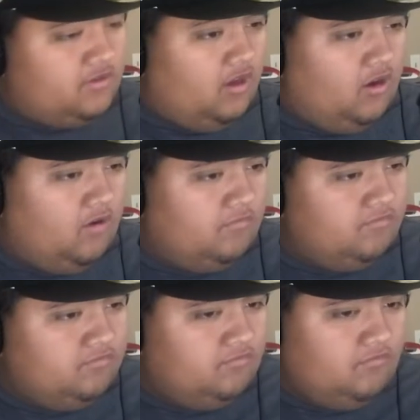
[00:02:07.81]

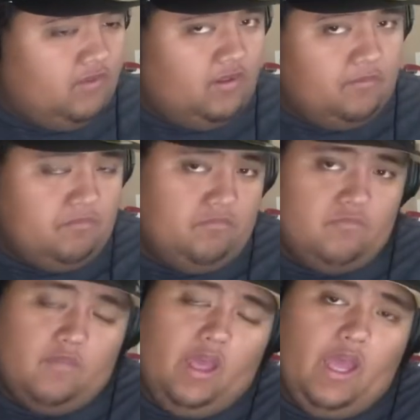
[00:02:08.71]
So,
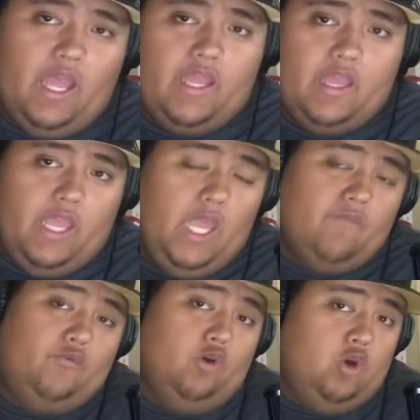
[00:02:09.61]
hey,
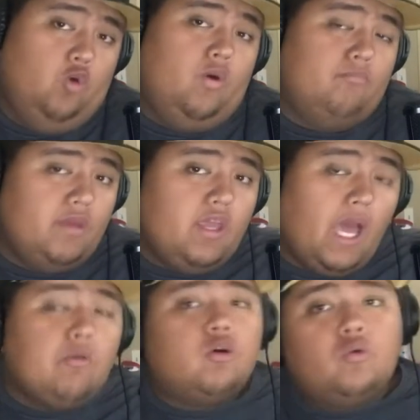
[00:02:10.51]
if you cool with
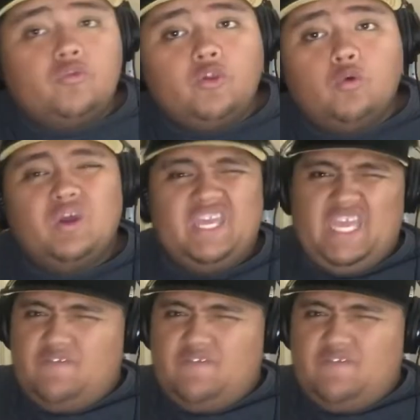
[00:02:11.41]
me, I'm cool with you.